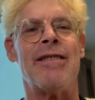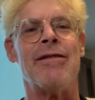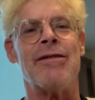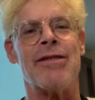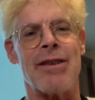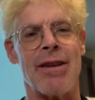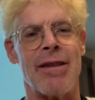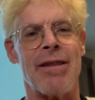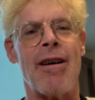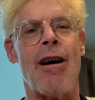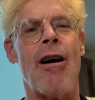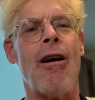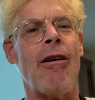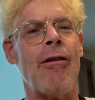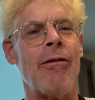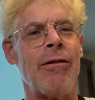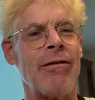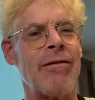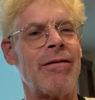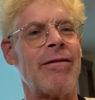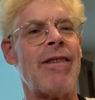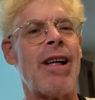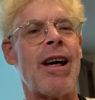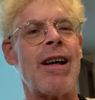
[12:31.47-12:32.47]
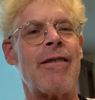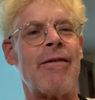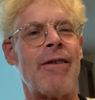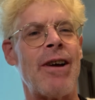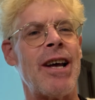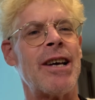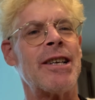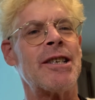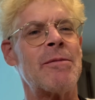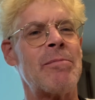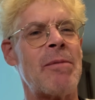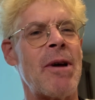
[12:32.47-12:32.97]
There's a lot of
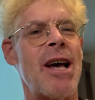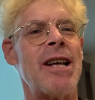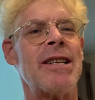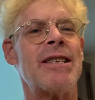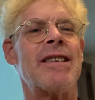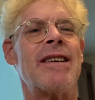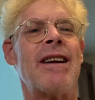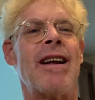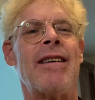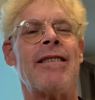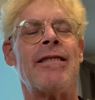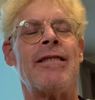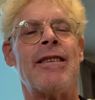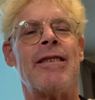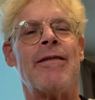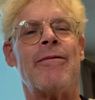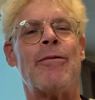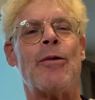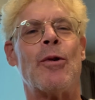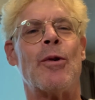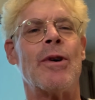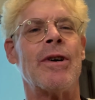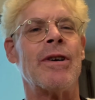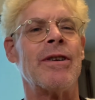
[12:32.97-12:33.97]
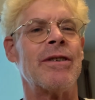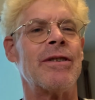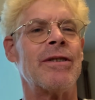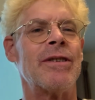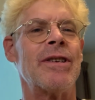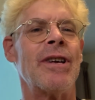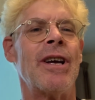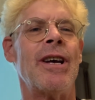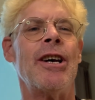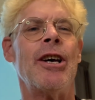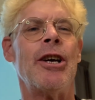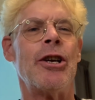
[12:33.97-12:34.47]
expats down there, foreigners,